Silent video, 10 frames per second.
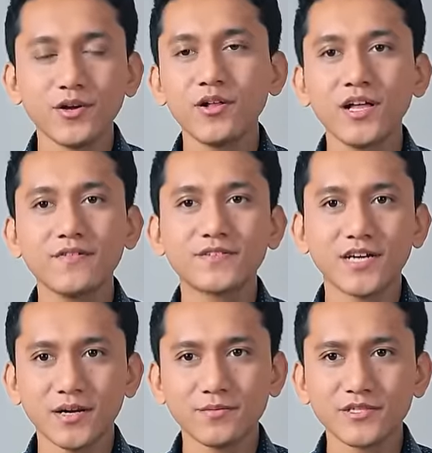We all have
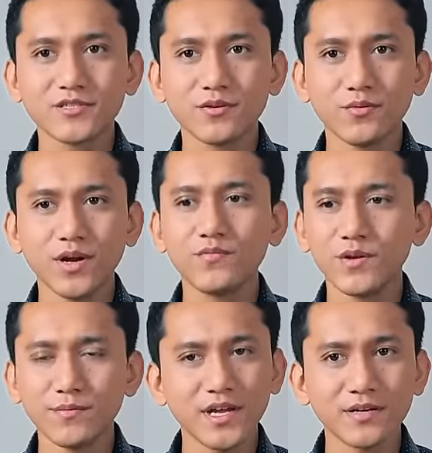times when
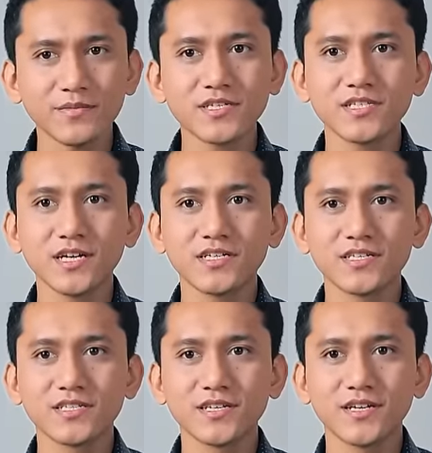we make
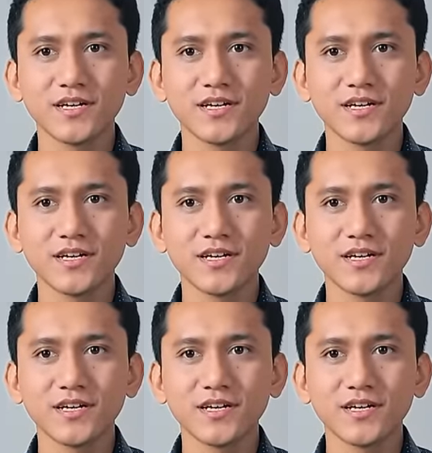mistakes.